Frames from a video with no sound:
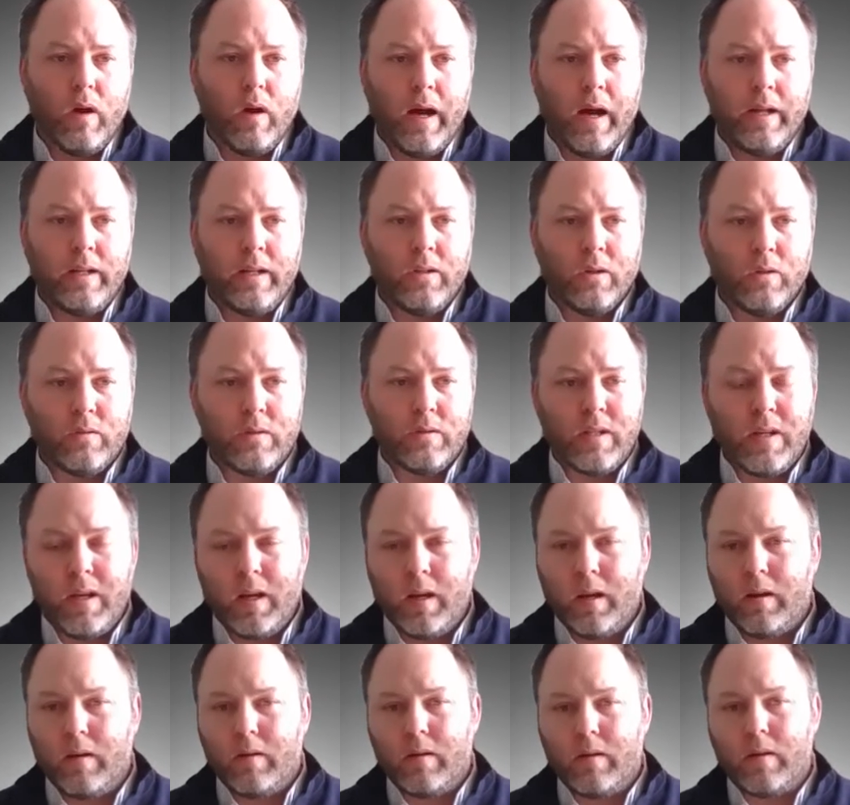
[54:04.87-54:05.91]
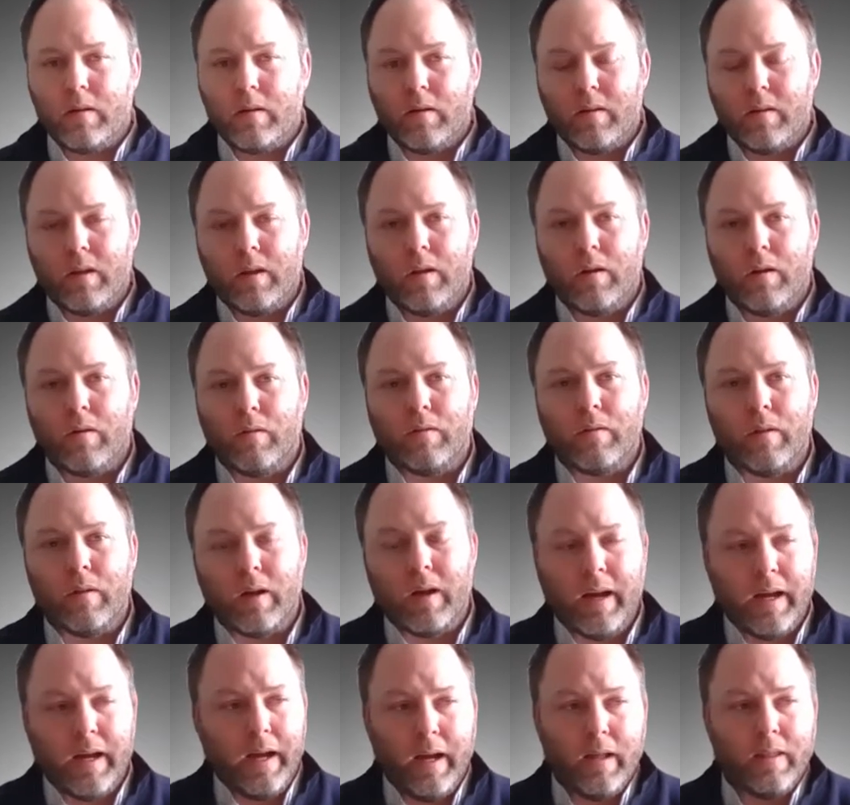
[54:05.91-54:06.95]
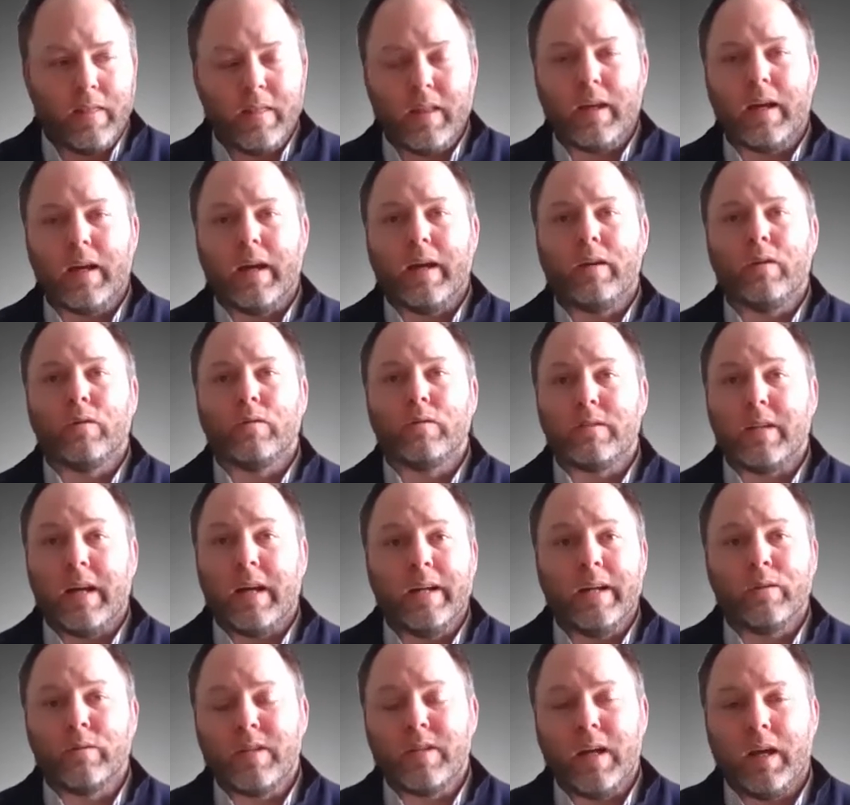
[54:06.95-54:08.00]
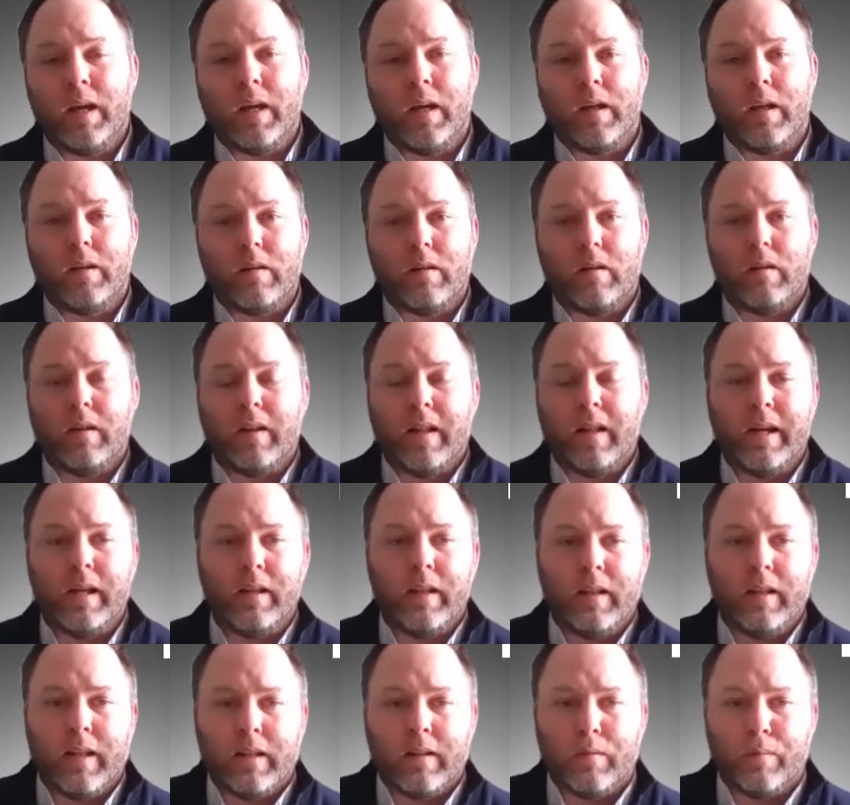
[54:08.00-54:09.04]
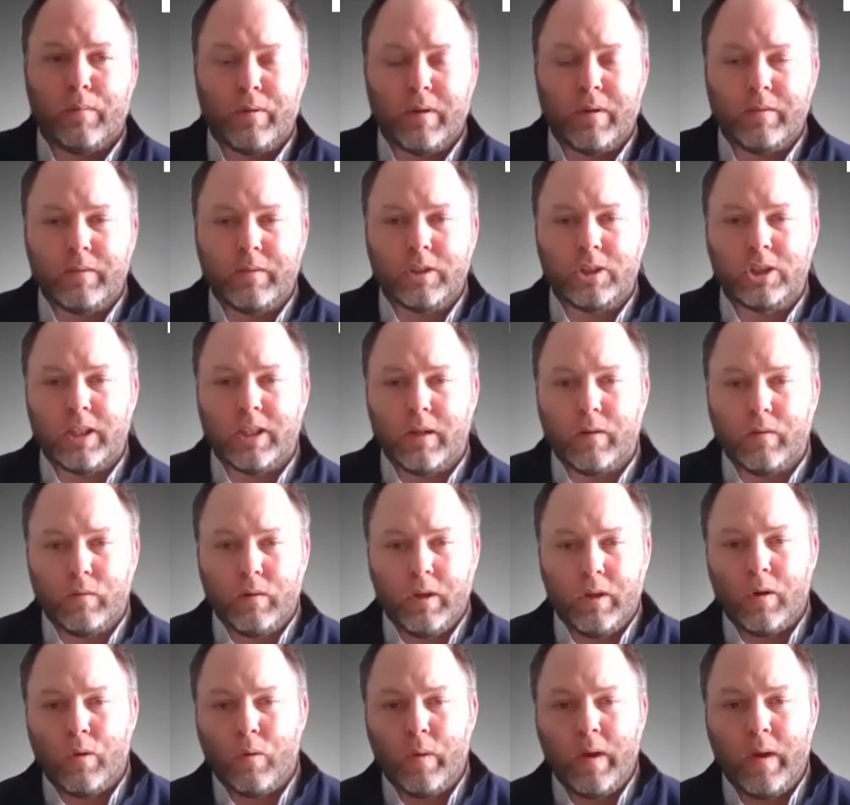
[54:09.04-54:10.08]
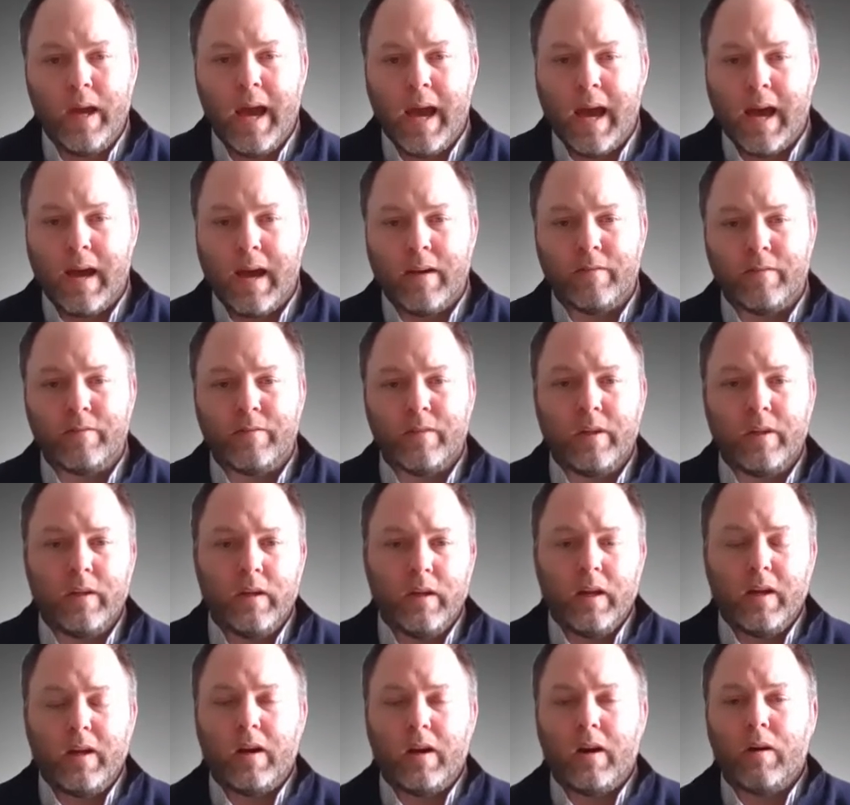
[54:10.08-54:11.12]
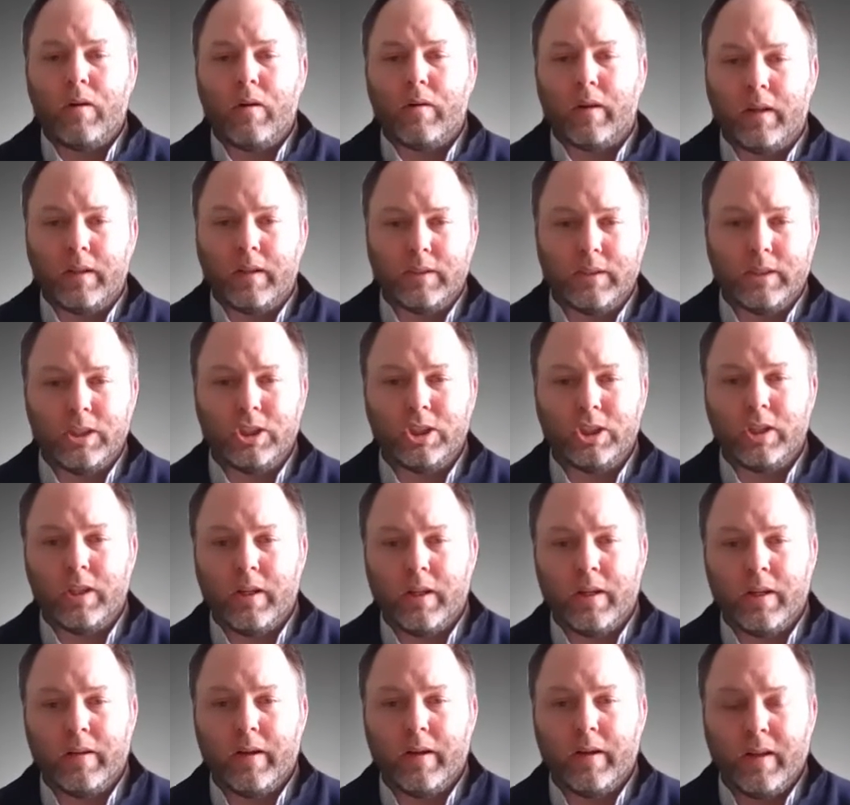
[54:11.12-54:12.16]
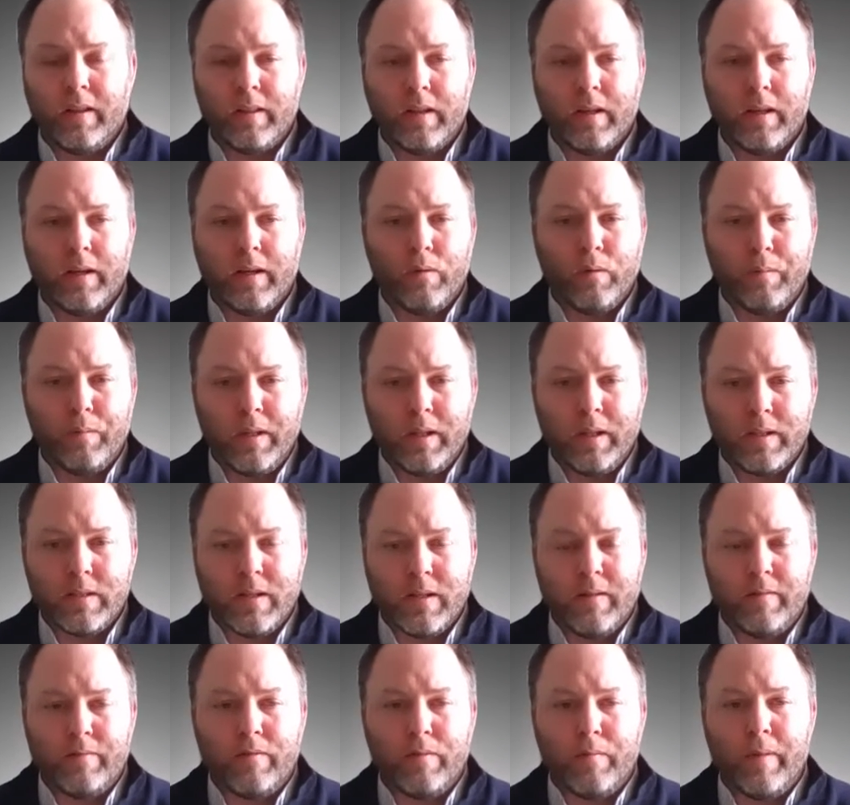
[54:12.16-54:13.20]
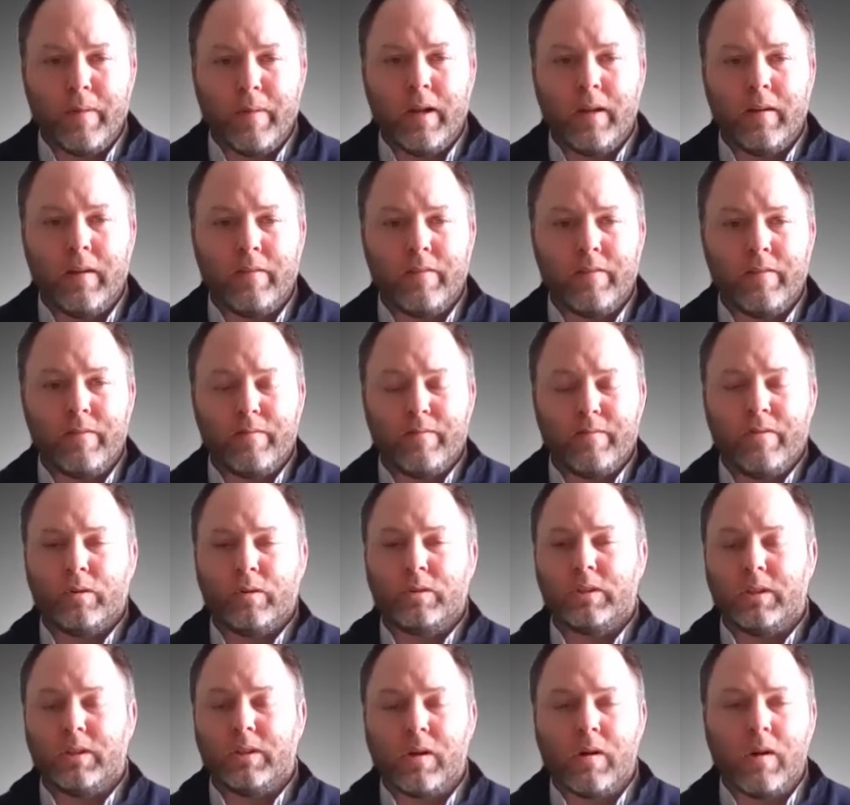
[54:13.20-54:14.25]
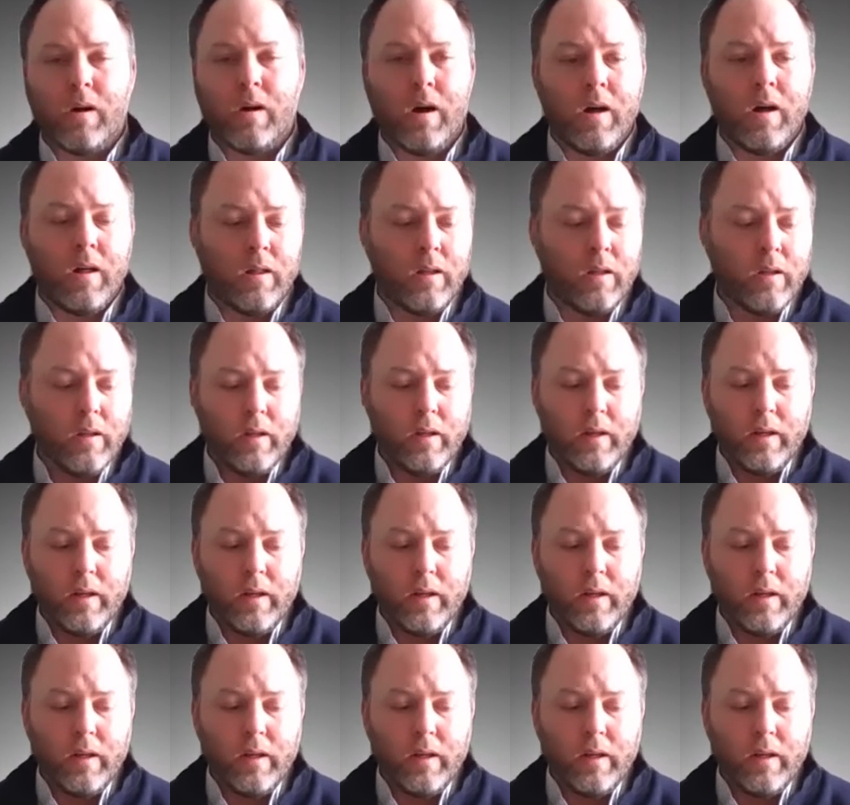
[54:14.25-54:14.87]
I don't take, I think I don't take it lightly, that the privilege that, we have in our organization, and I think it would be the same for many of folks on the call,